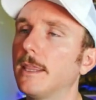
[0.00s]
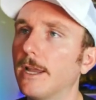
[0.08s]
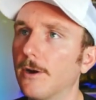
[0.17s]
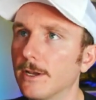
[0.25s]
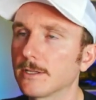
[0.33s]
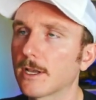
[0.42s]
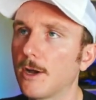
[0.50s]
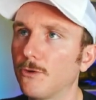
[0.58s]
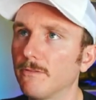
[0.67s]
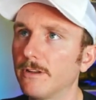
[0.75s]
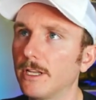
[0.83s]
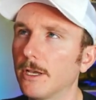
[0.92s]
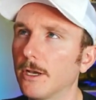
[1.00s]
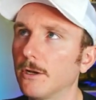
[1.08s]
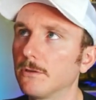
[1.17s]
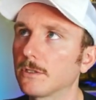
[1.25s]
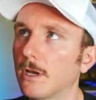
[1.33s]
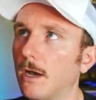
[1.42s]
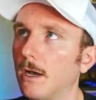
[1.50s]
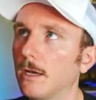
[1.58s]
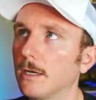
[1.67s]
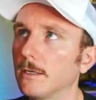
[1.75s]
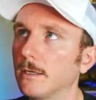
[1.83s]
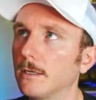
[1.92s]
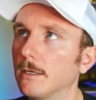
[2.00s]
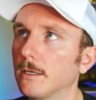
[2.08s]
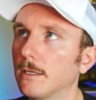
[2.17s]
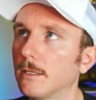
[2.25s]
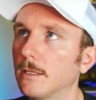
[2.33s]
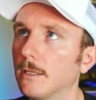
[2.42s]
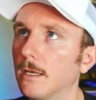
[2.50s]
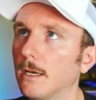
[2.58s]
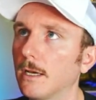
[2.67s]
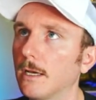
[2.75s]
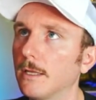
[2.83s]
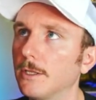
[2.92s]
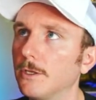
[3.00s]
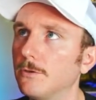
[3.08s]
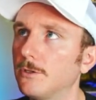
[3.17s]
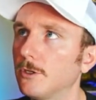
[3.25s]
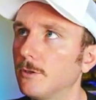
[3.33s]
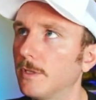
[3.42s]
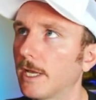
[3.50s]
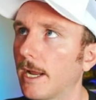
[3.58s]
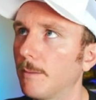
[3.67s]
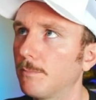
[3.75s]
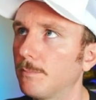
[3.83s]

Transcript: There is a couple of videos on the YouTube that I